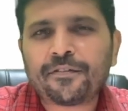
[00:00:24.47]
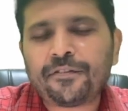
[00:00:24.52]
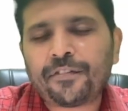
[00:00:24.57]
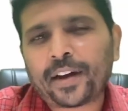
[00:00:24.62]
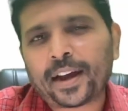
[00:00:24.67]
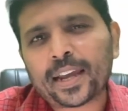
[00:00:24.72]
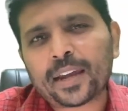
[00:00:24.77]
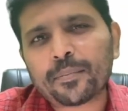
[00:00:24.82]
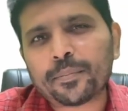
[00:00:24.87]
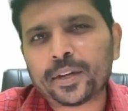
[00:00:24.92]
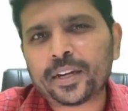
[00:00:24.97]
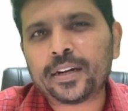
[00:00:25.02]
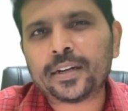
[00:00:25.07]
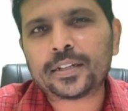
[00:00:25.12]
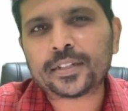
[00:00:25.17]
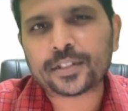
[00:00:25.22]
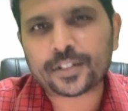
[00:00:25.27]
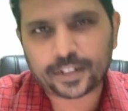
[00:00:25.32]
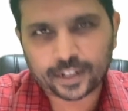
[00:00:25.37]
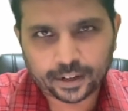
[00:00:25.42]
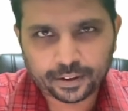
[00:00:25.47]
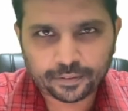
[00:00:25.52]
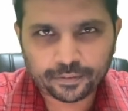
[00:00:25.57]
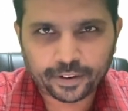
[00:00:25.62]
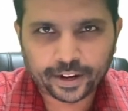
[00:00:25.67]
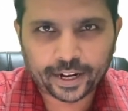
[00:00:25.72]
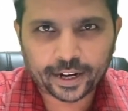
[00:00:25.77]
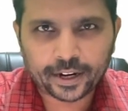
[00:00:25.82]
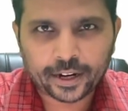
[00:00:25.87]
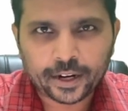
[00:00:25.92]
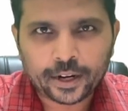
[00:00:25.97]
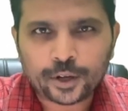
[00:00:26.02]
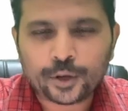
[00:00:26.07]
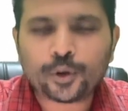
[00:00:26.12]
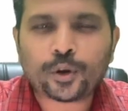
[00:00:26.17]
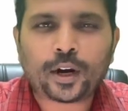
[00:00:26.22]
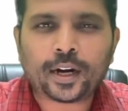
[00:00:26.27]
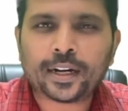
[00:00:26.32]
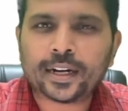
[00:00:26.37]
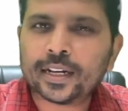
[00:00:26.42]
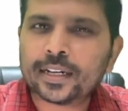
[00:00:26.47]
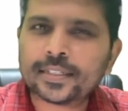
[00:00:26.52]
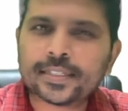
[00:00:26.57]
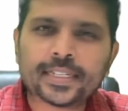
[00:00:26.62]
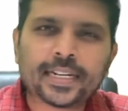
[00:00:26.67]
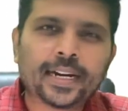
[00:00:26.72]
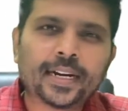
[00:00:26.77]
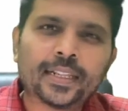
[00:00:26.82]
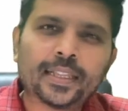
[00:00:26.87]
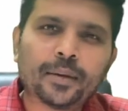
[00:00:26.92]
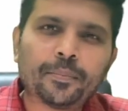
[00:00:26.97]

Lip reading: 5-minute survey to understand